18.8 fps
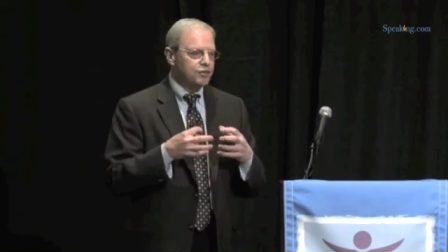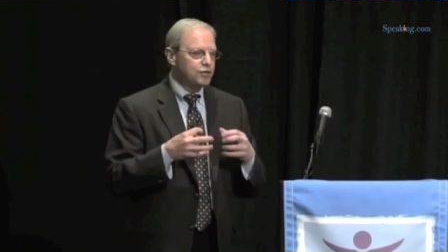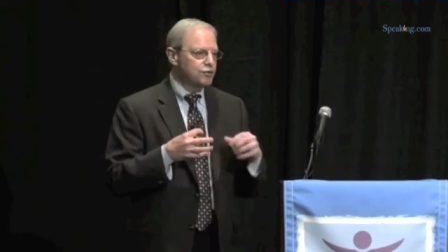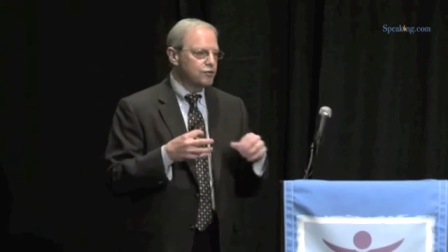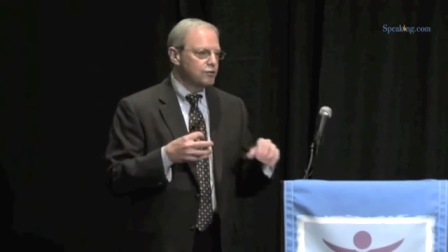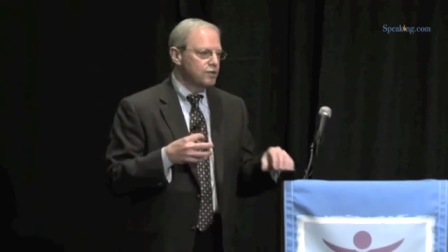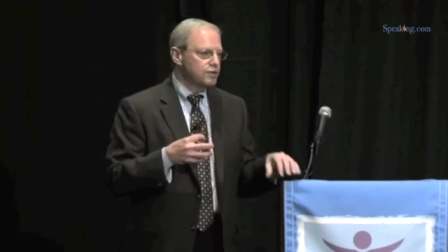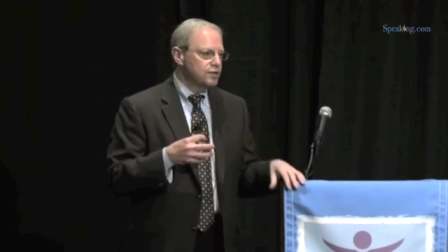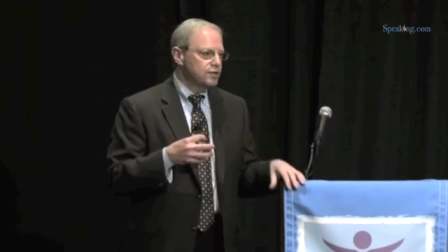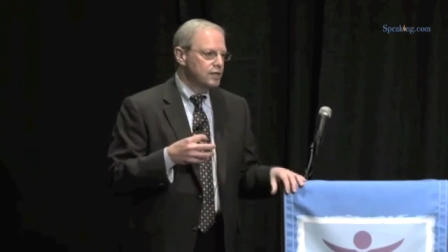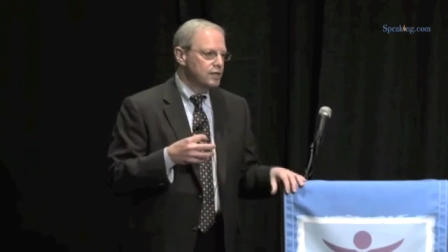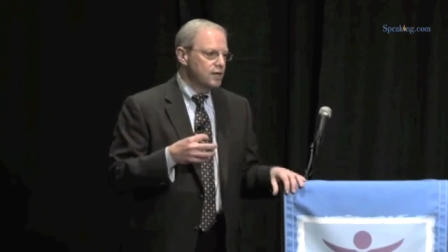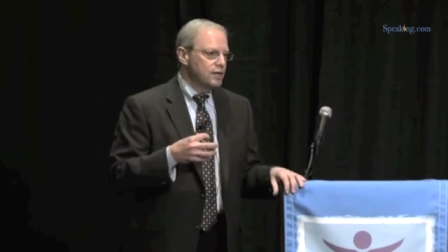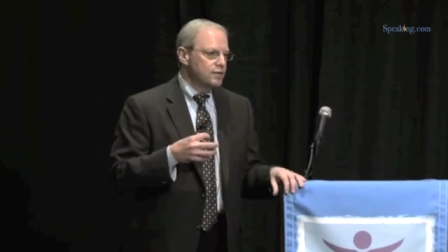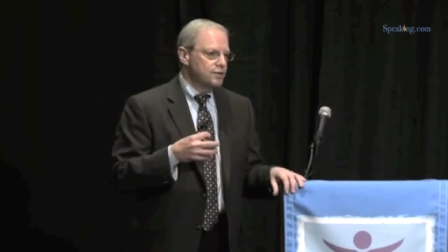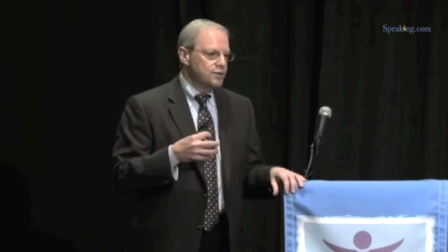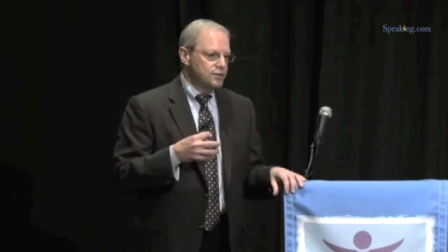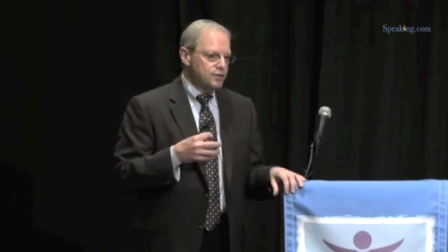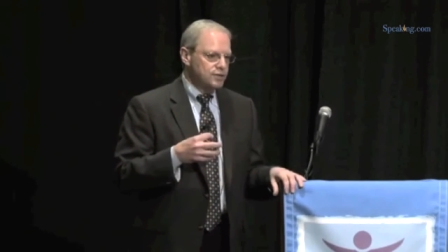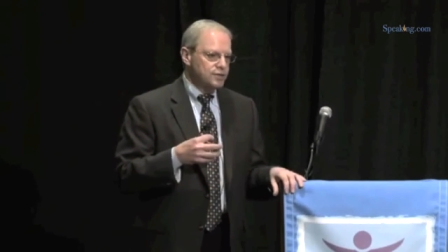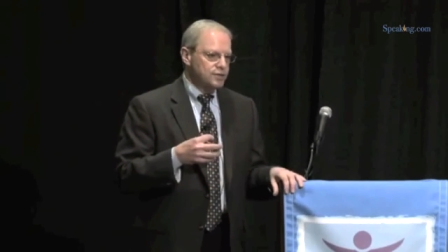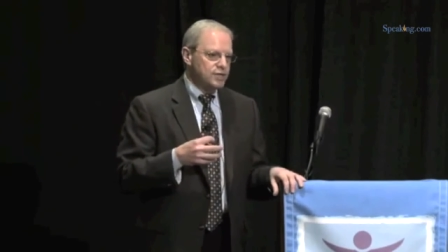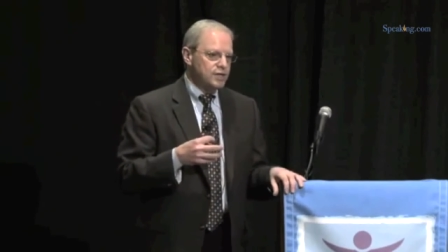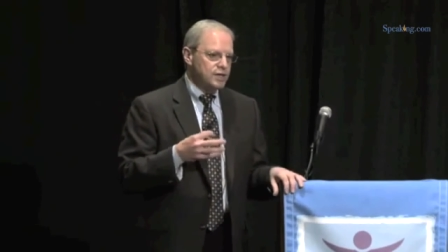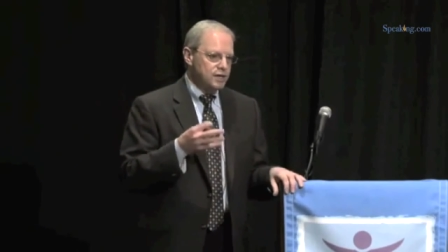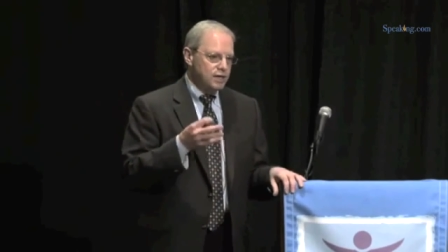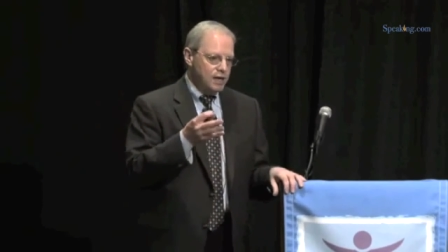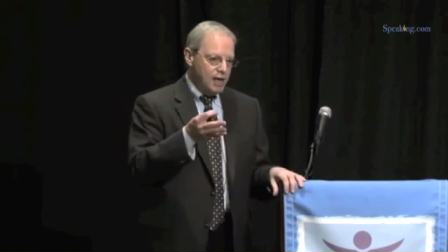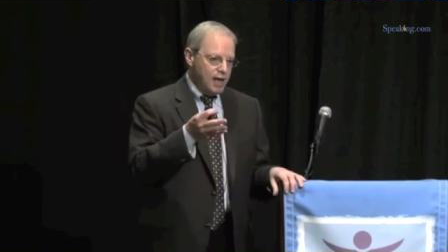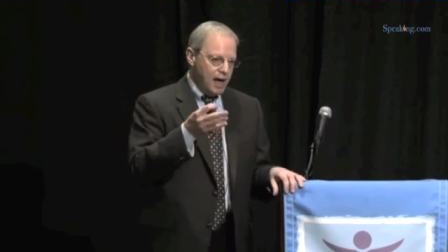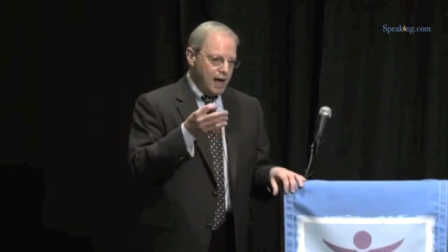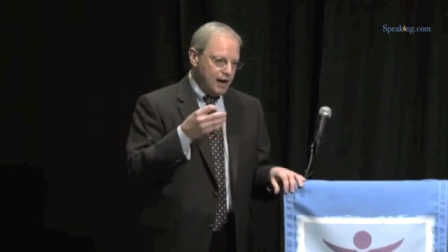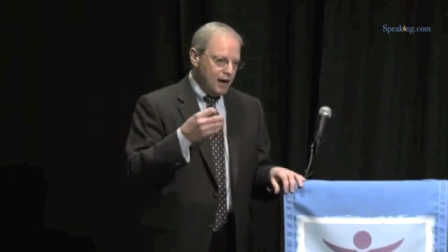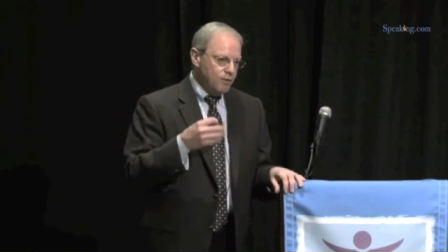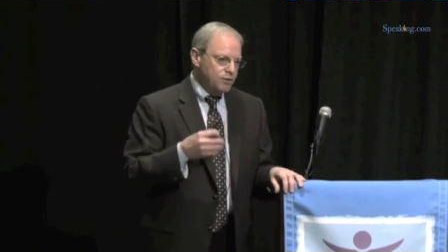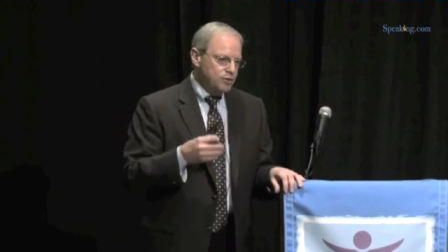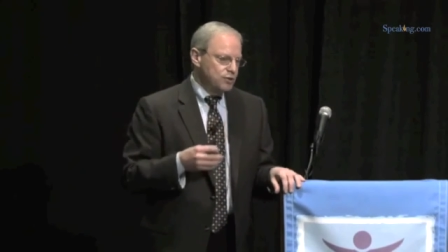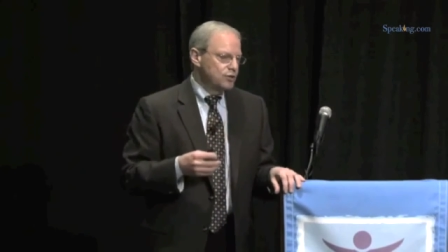to do this to succeed, and
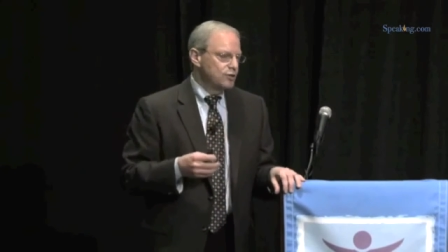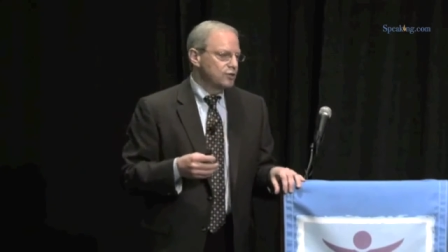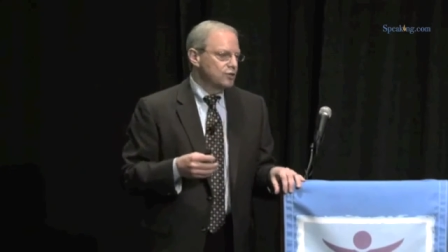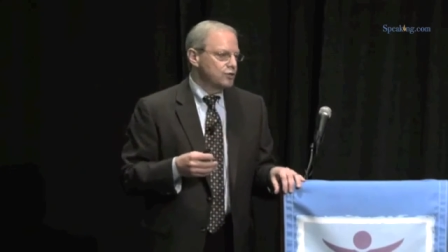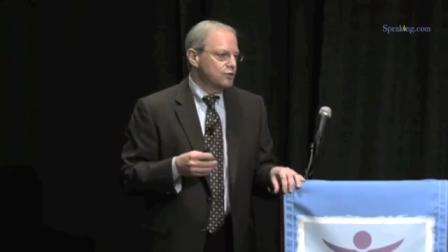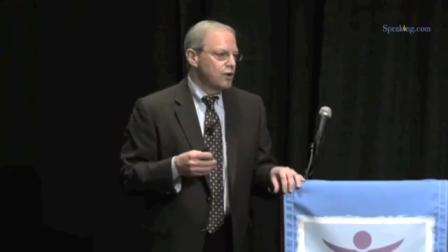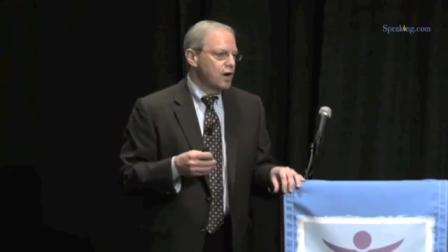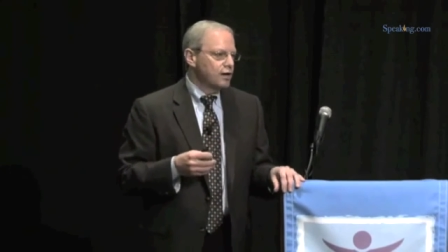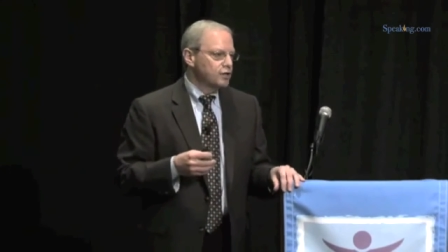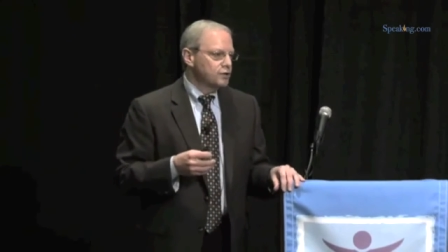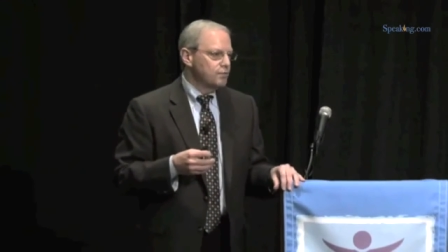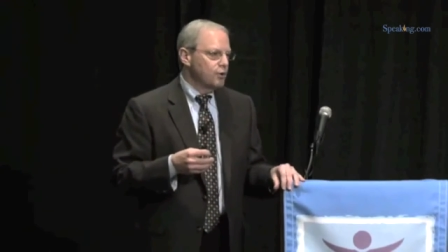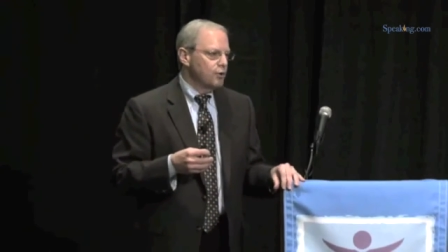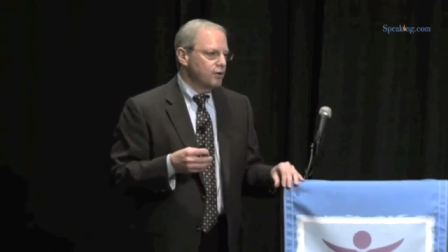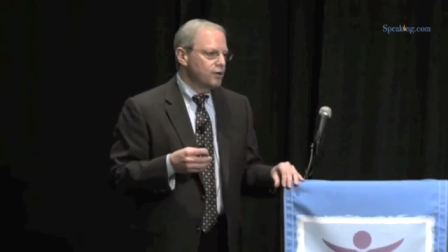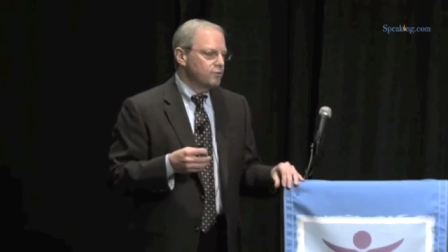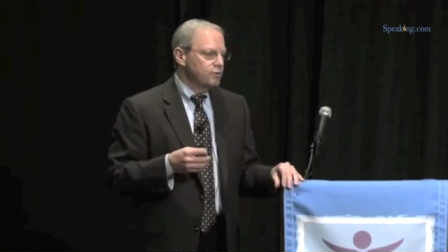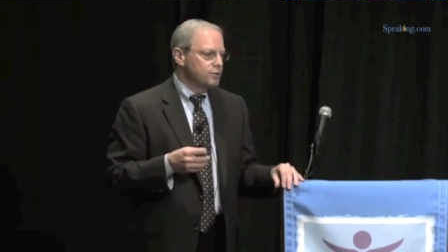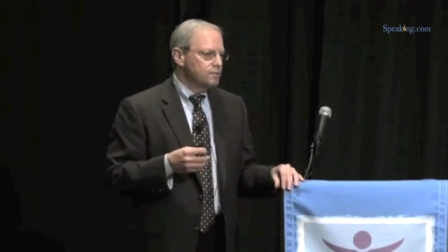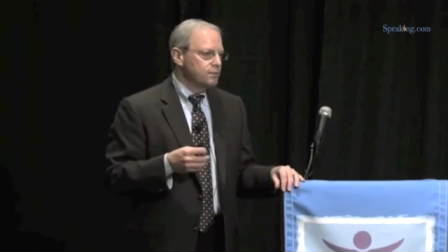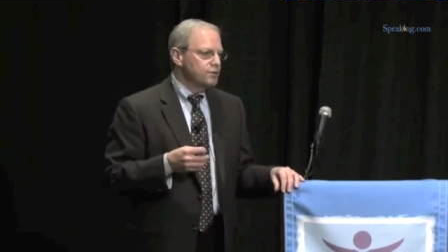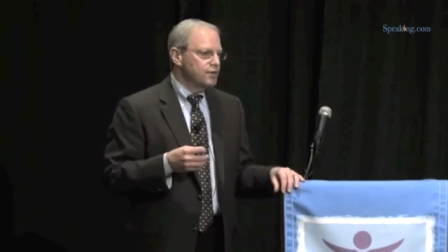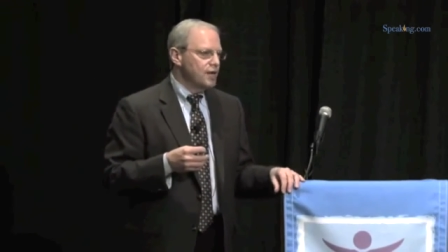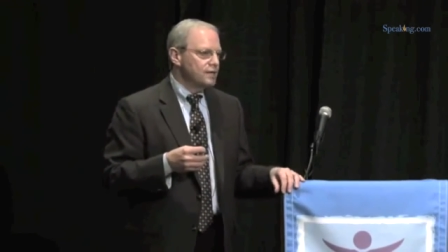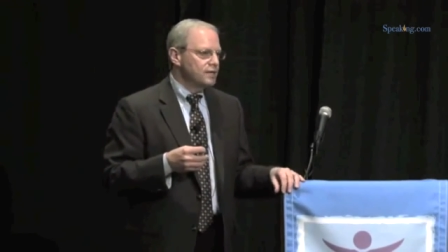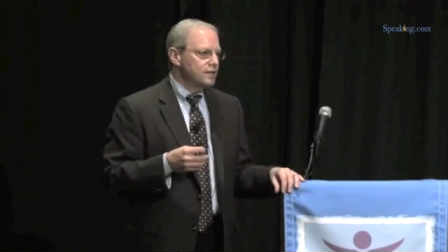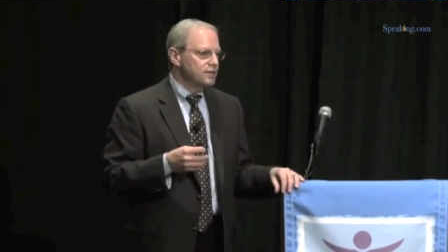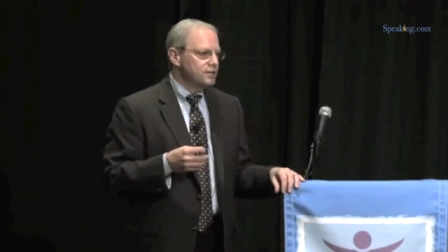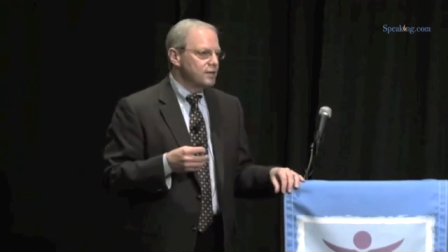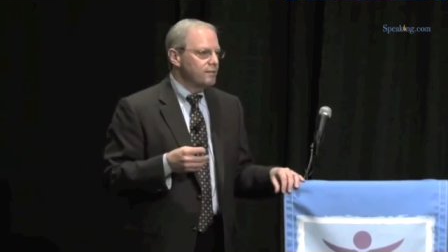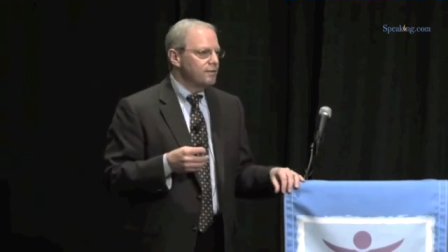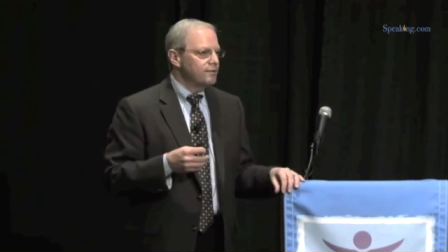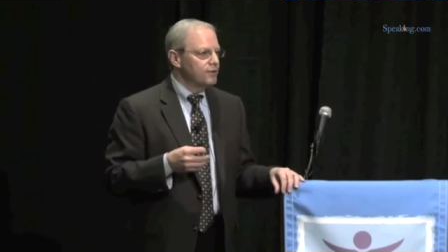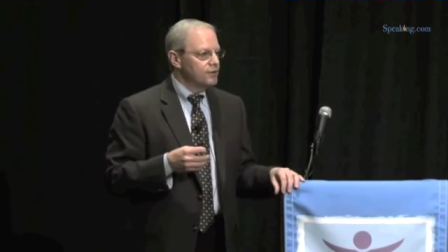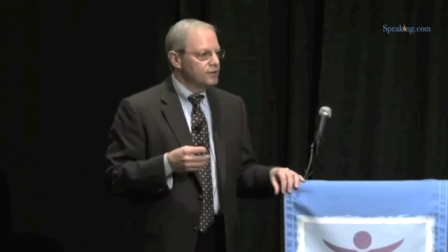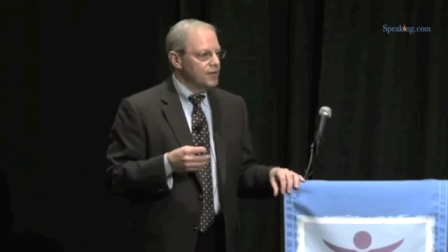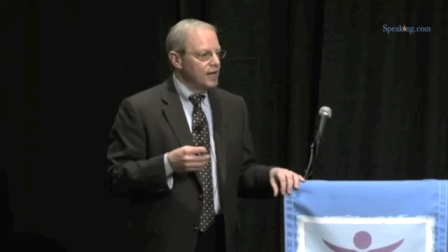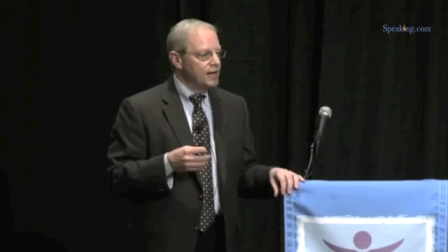I was struck as Maureen was presenting some of
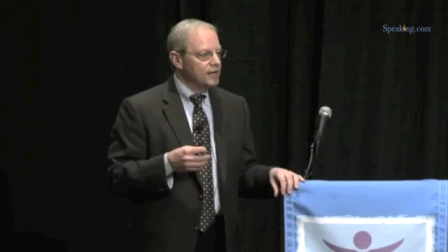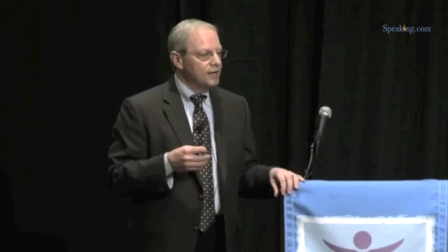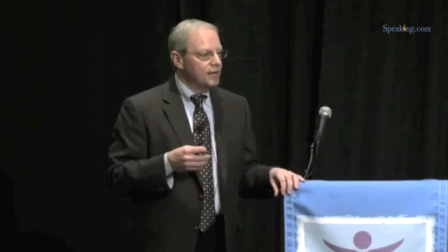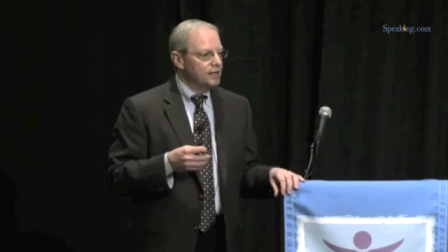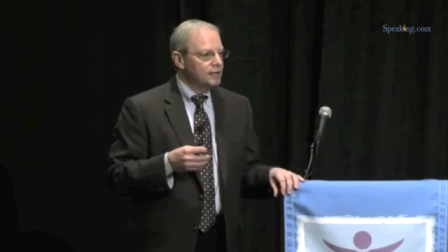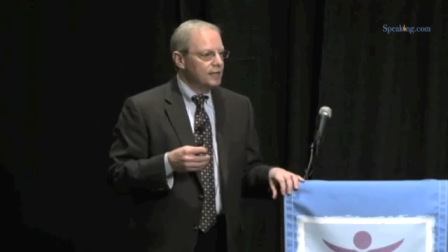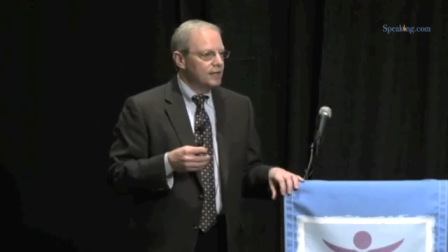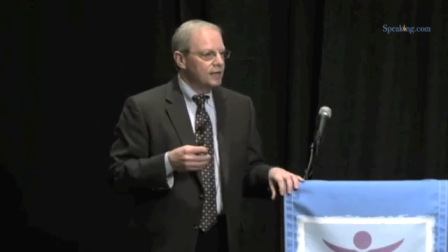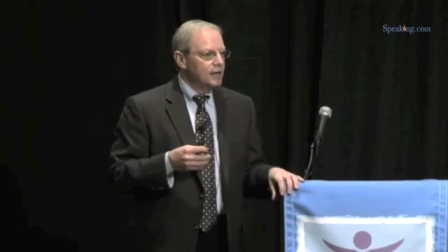her data.